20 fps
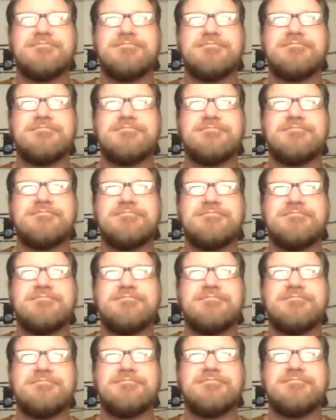
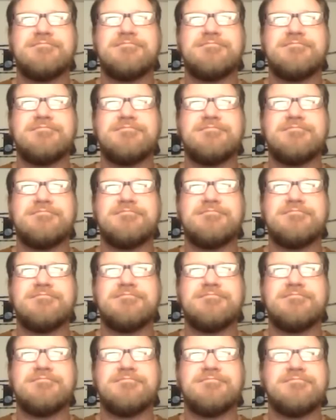
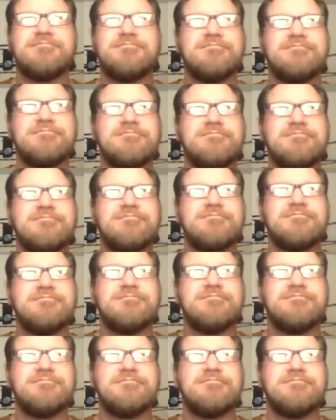
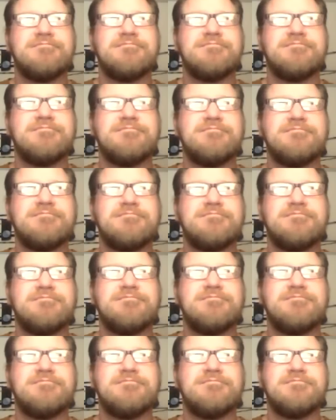
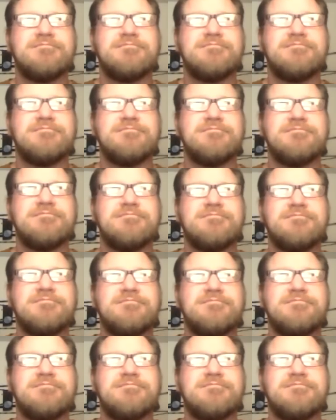This person isn't speaking.